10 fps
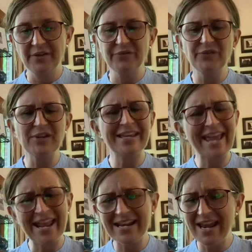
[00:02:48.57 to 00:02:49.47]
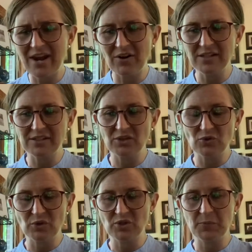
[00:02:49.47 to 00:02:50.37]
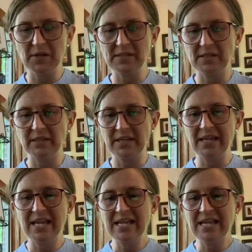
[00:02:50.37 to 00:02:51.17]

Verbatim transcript: Forget it, Harry, said George bracingly.